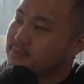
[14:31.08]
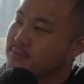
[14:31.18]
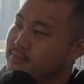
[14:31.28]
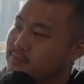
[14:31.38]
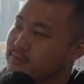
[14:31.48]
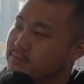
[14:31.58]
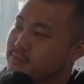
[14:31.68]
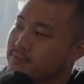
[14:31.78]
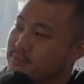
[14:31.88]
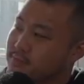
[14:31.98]

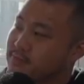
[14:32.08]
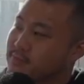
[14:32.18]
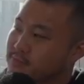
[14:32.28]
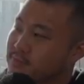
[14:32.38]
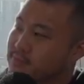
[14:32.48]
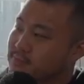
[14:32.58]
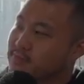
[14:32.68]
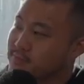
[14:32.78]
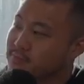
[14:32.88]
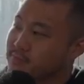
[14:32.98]

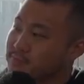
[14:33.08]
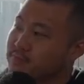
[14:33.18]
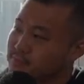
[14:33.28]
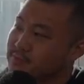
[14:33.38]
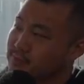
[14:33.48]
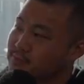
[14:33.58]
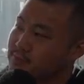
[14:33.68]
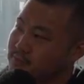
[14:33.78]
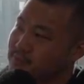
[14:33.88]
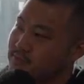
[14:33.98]

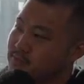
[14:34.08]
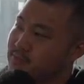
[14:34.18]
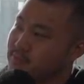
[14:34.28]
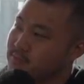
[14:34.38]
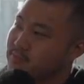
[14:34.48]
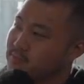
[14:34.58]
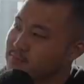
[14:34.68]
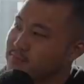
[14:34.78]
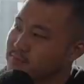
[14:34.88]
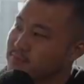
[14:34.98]

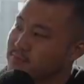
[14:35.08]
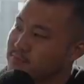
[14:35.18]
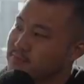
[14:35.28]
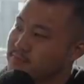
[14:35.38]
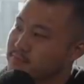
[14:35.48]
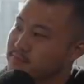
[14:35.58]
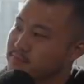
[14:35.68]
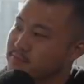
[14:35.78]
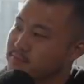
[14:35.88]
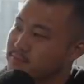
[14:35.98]

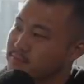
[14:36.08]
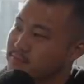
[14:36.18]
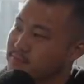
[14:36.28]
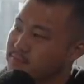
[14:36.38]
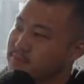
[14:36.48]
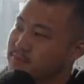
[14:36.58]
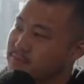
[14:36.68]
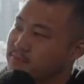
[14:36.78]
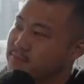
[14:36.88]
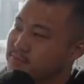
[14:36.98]

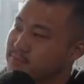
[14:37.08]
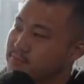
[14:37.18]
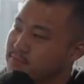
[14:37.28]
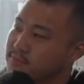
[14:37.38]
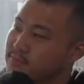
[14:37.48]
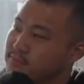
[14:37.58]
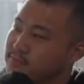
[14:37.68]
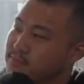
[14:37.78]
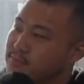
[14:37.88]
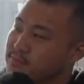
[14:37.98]

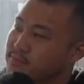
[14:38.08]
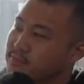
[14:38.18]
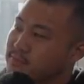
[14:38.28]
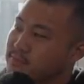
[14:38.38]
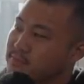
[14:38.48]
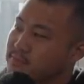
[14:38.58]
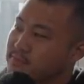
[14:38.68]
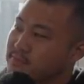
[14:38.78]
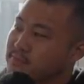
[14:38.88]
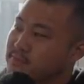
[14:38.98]

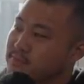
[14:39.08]
This person isn't speaking.